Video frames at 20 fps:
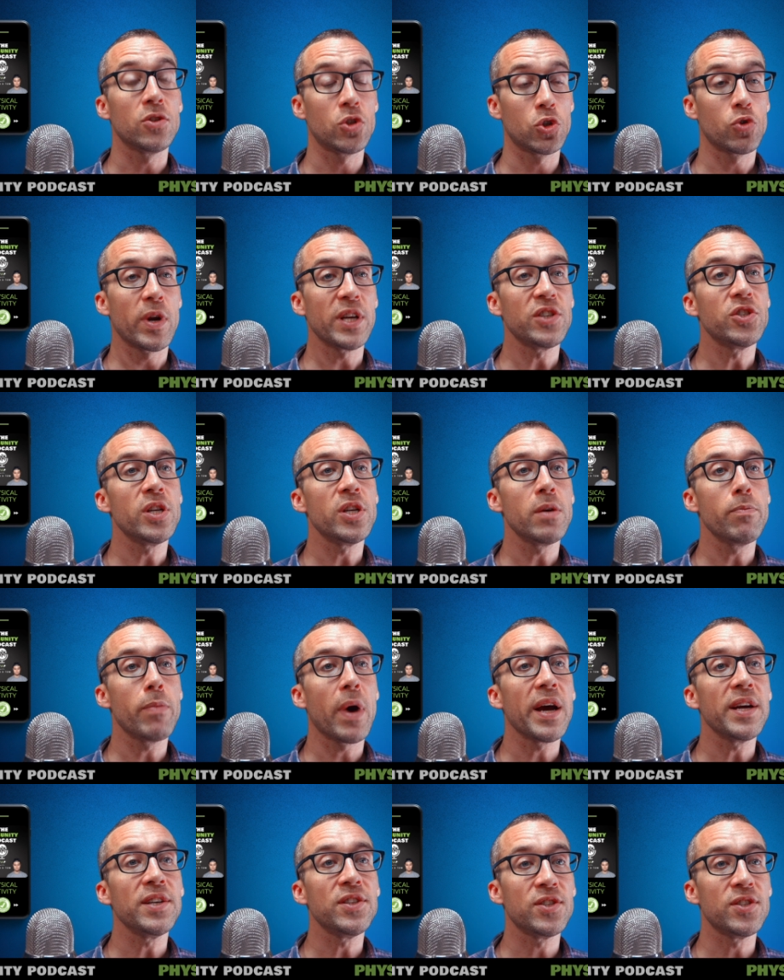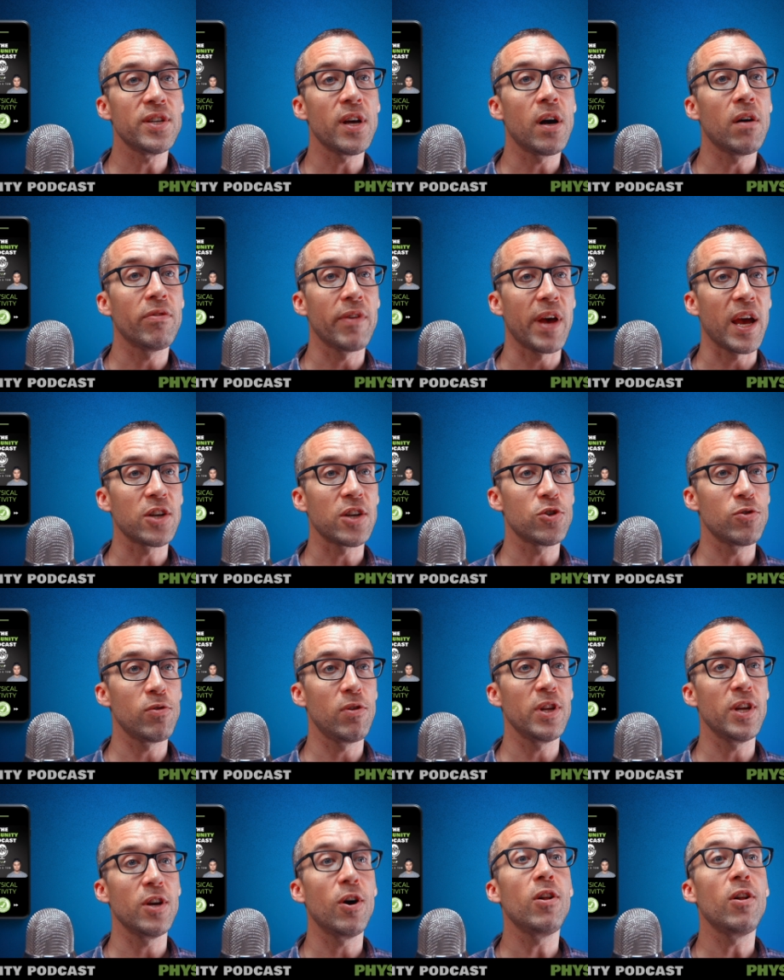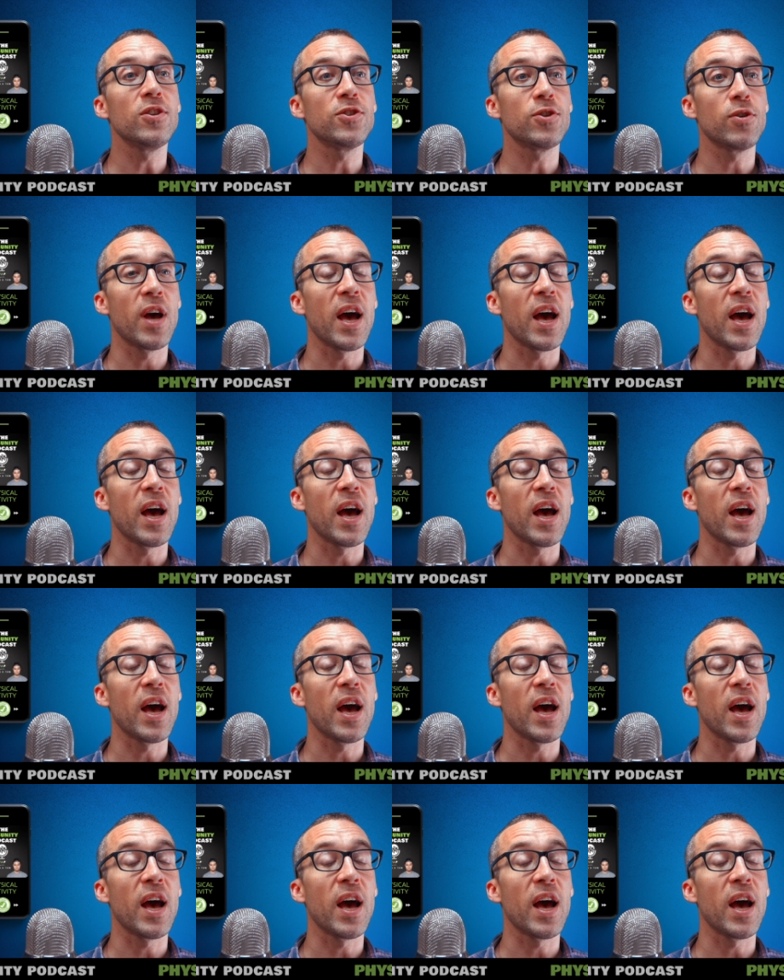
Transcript: Stretching by itself actually also